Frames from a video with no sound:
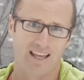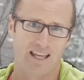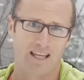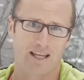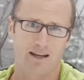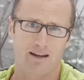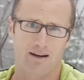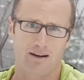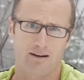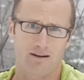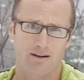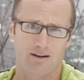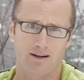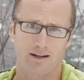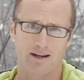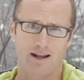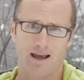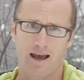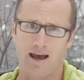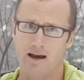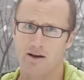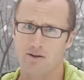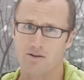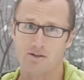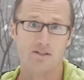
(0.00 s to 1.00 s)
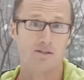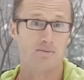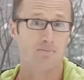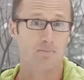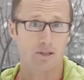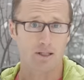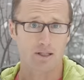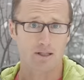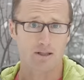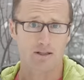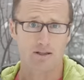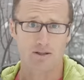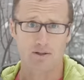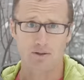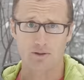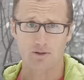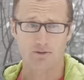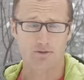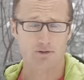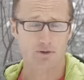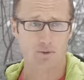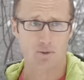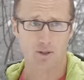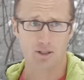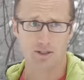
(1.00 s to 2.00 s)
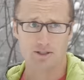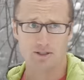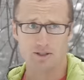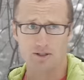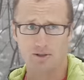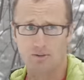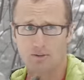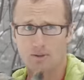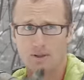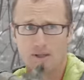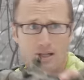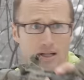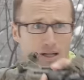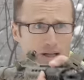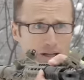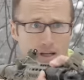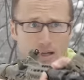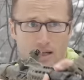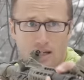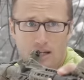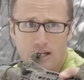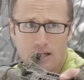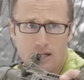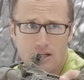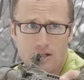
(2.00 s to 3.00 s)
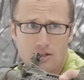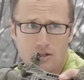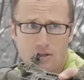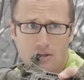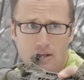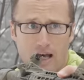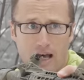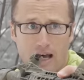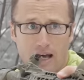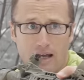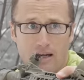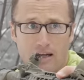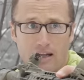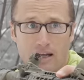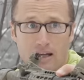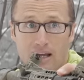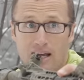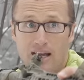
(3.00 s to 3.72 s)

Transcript: kinda hard in a house, but you can do it if you want to, I'm gonna do that.